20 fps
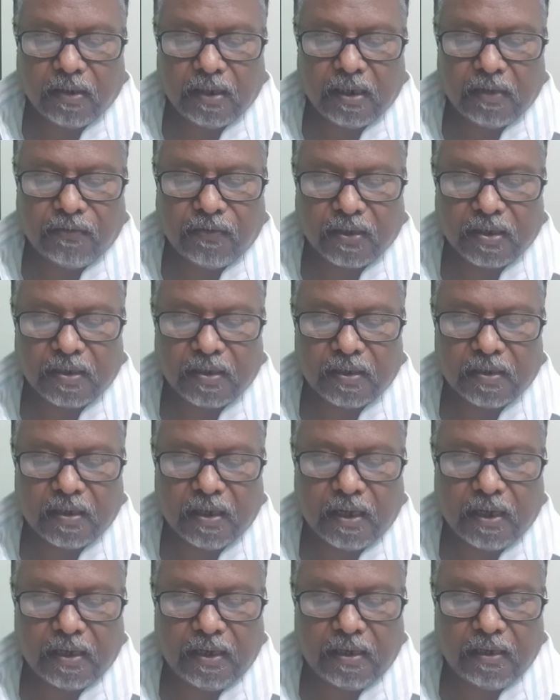First is the
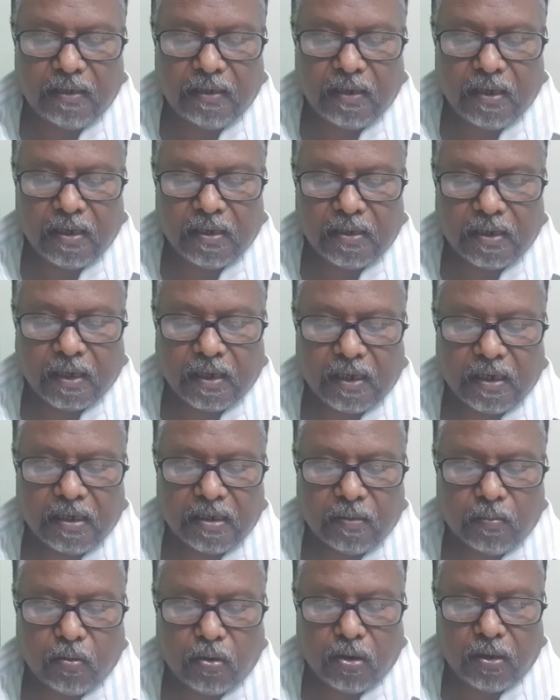head, second is
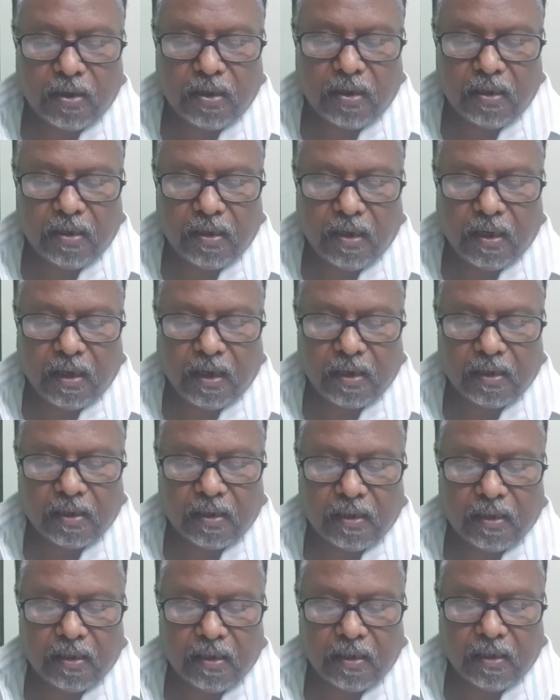the body, and
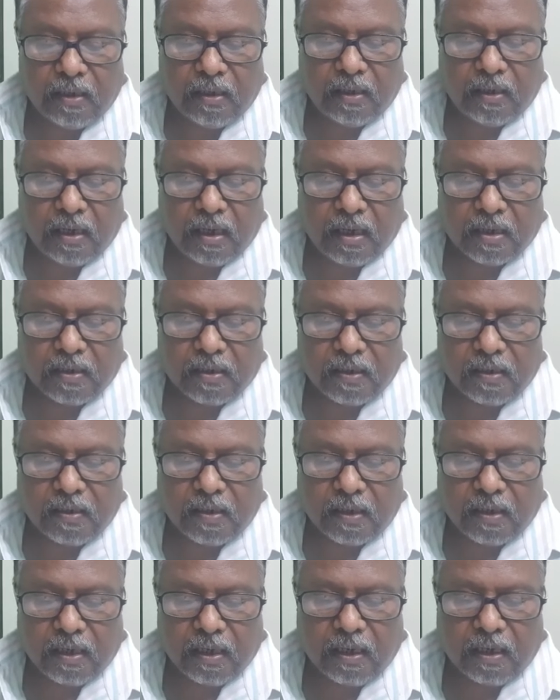the last is the
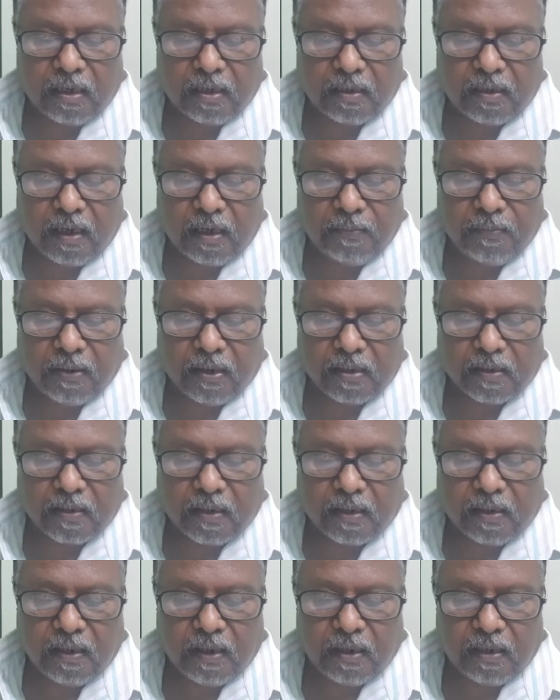tail. Three parts
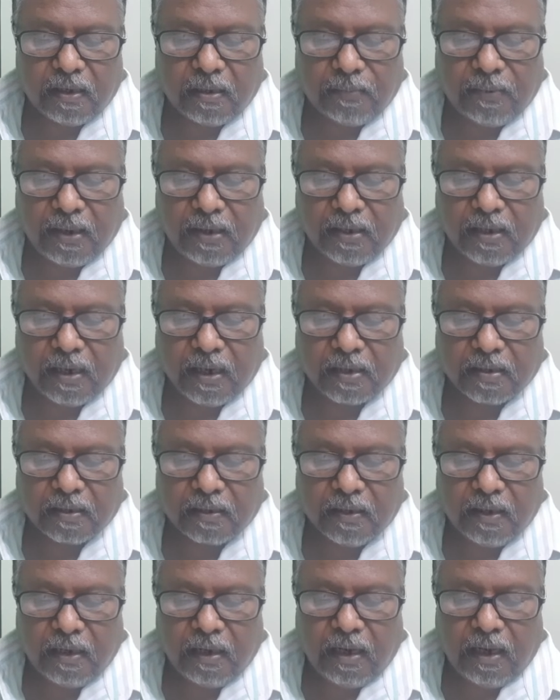are there in the pancreas.
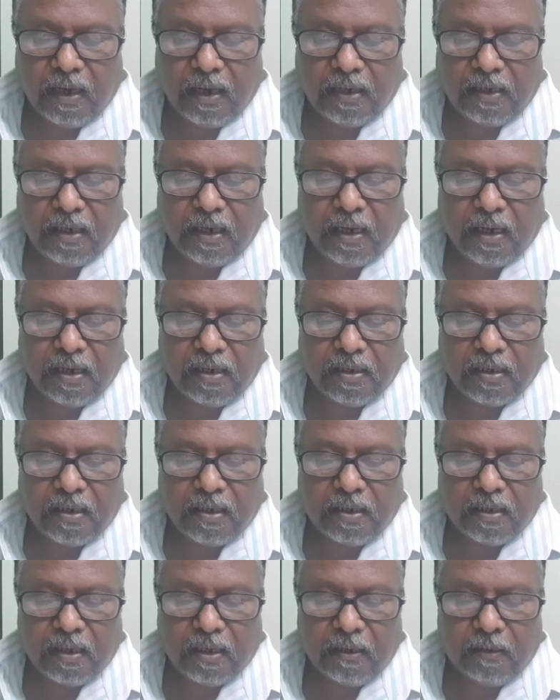Head lies
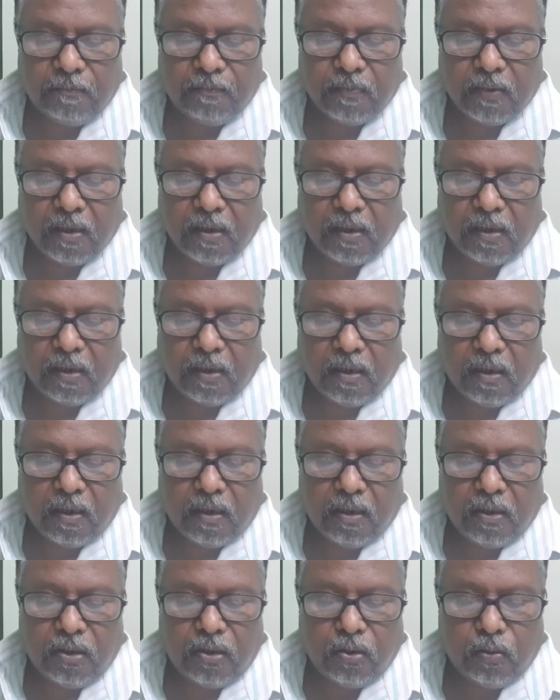in the
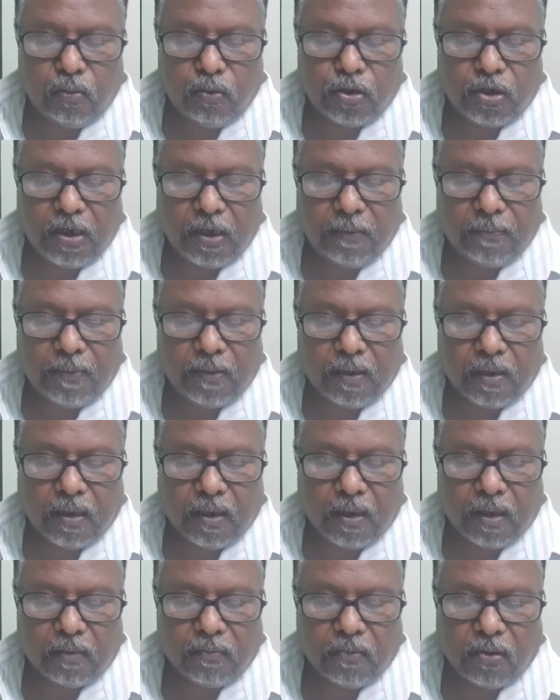U-shaped
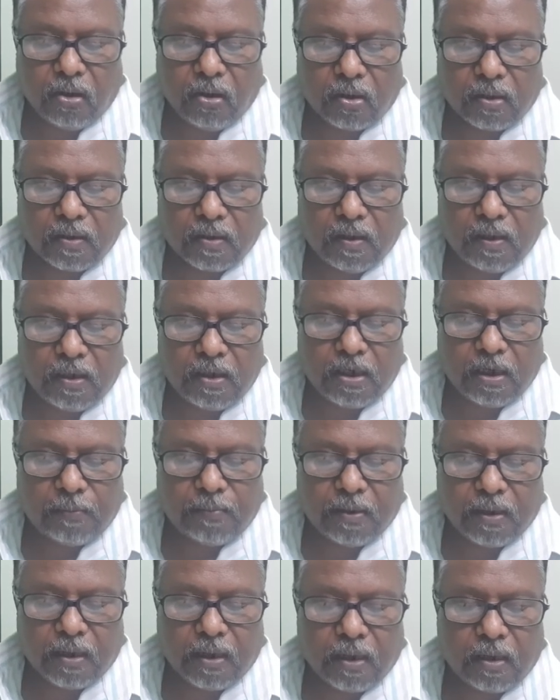curve or
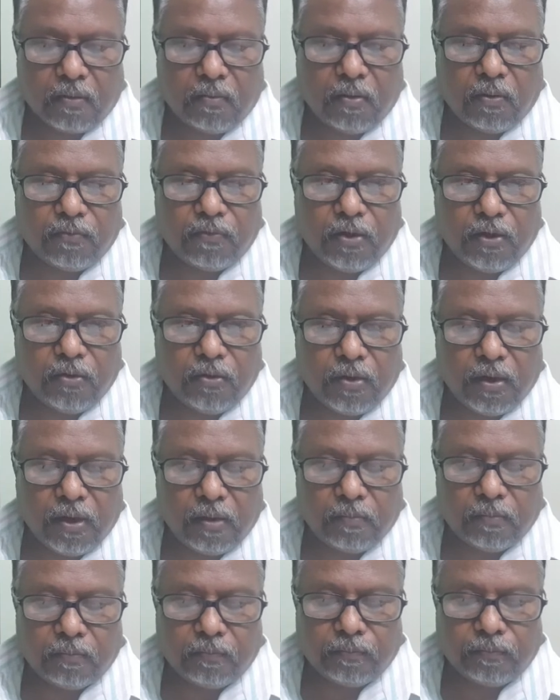C-shaped curve of
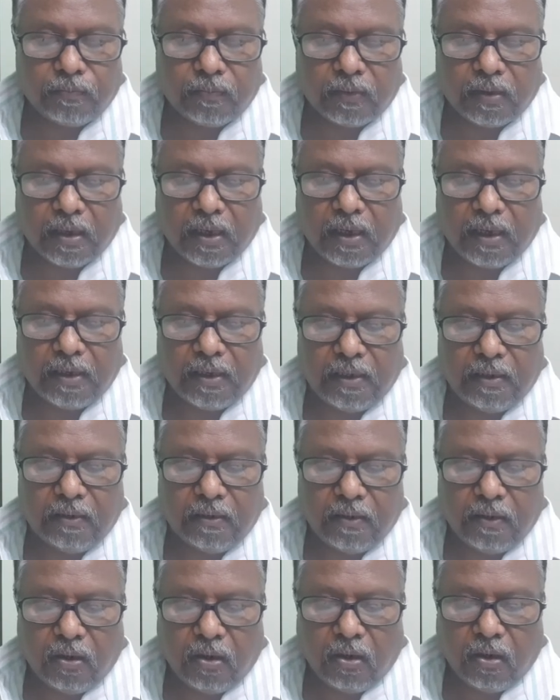duodenum. The head
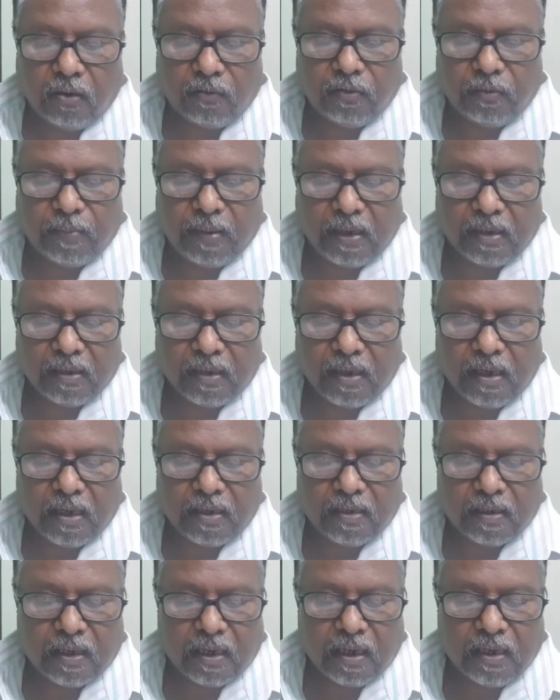of the
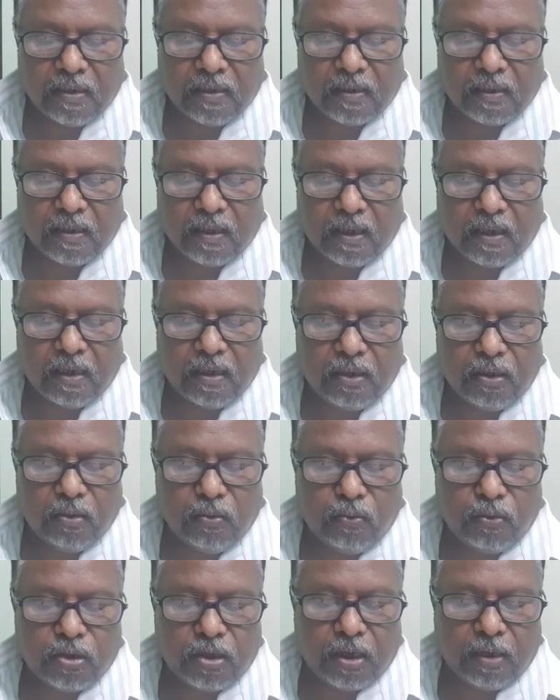pancreas lies in the
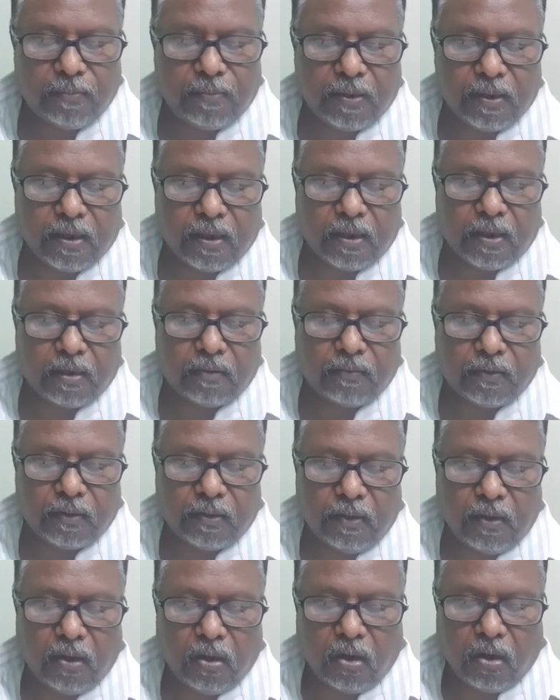U-shaped curve
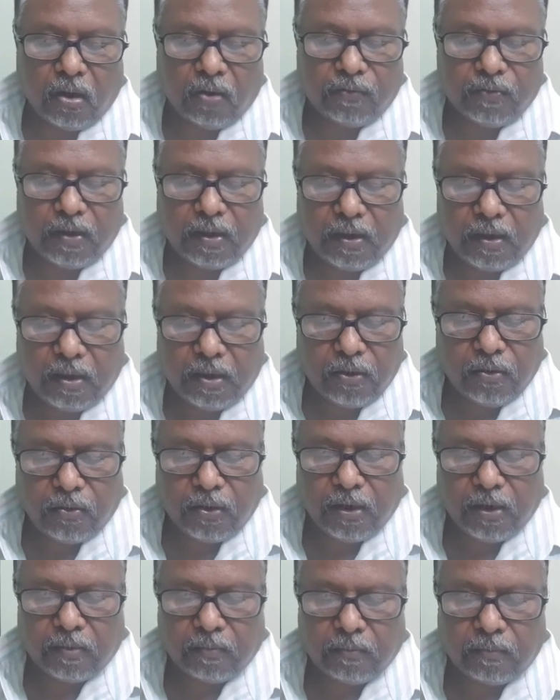of the
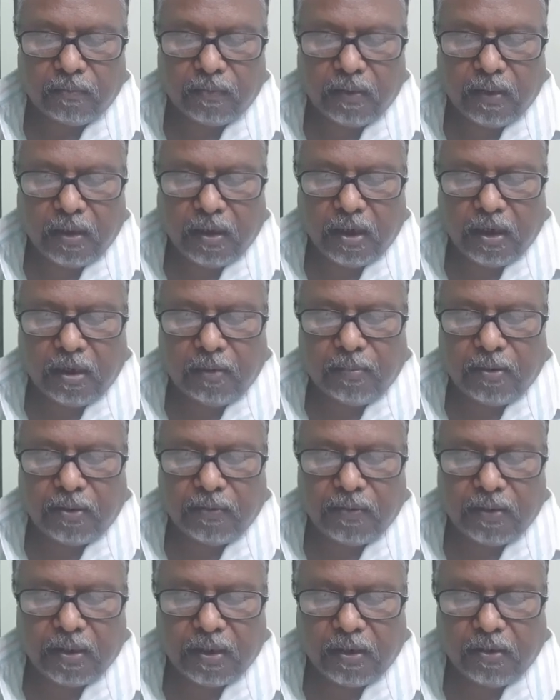duodenum. In
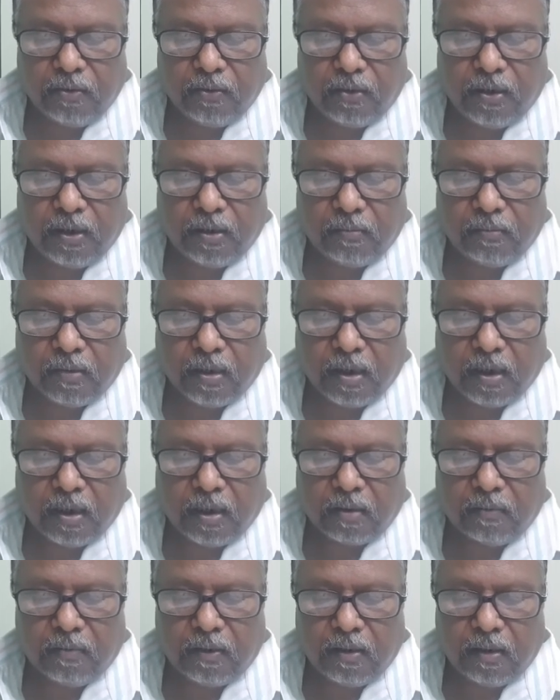between the duodenum
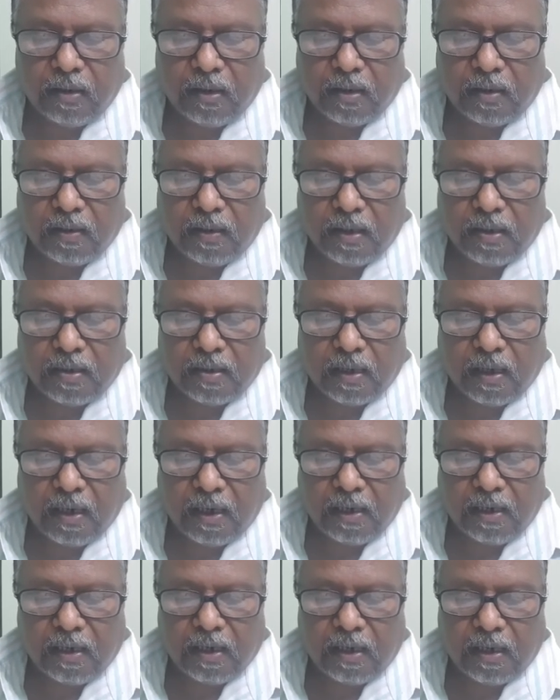curve, this
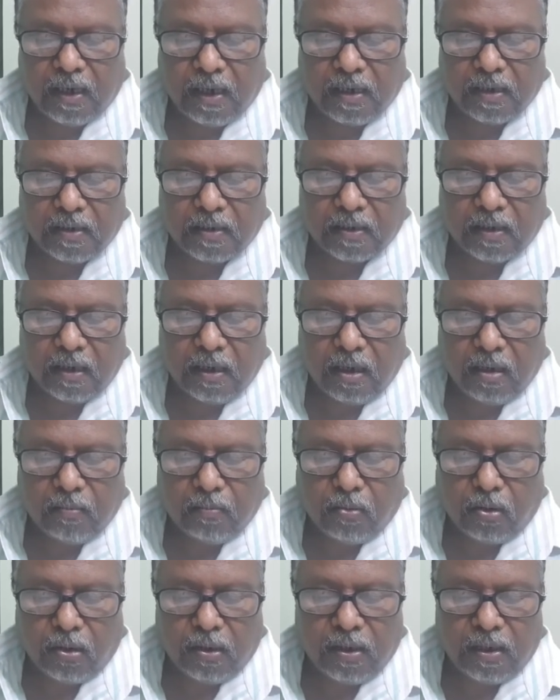head lies.
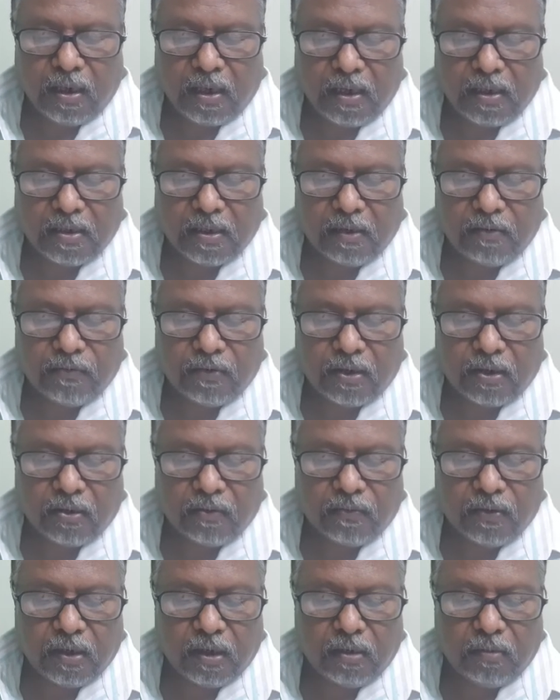Body lies in front
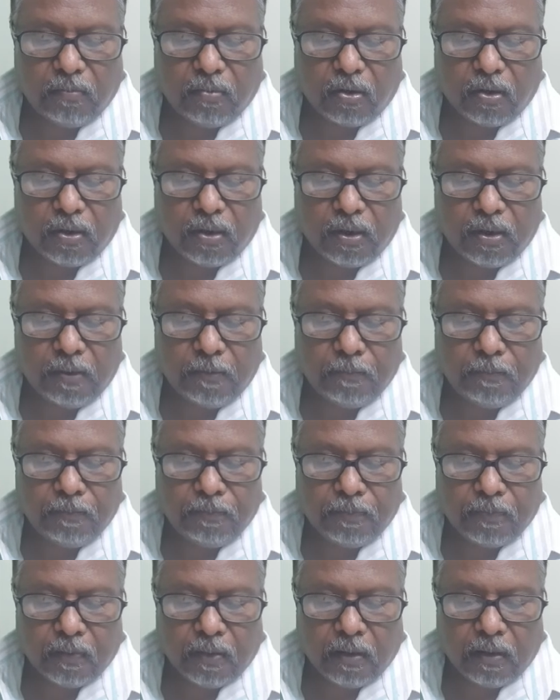of the body
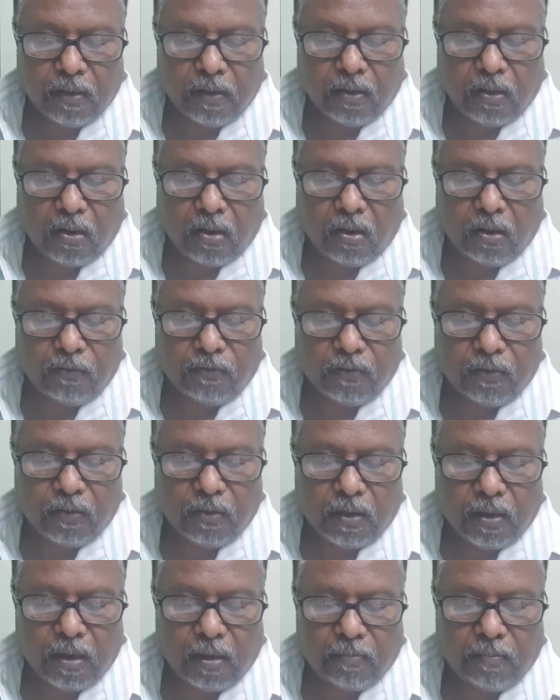of
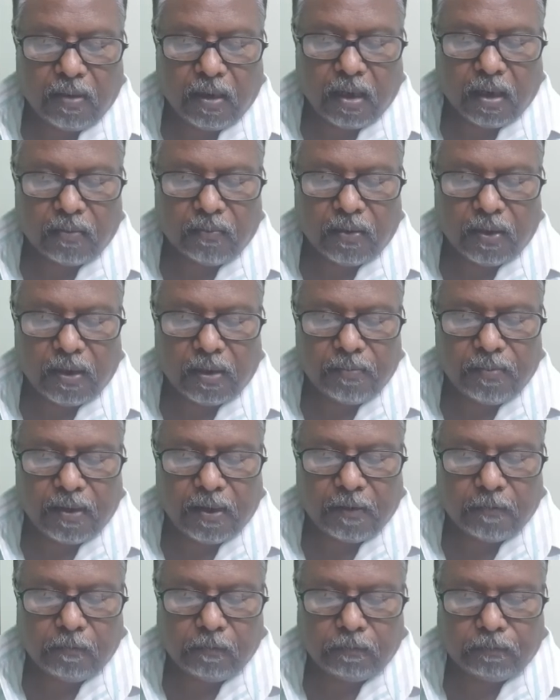lumbar
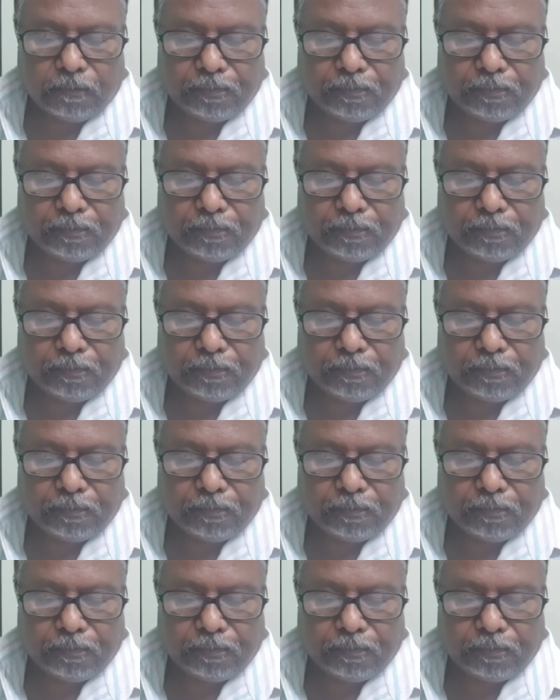vertebrae.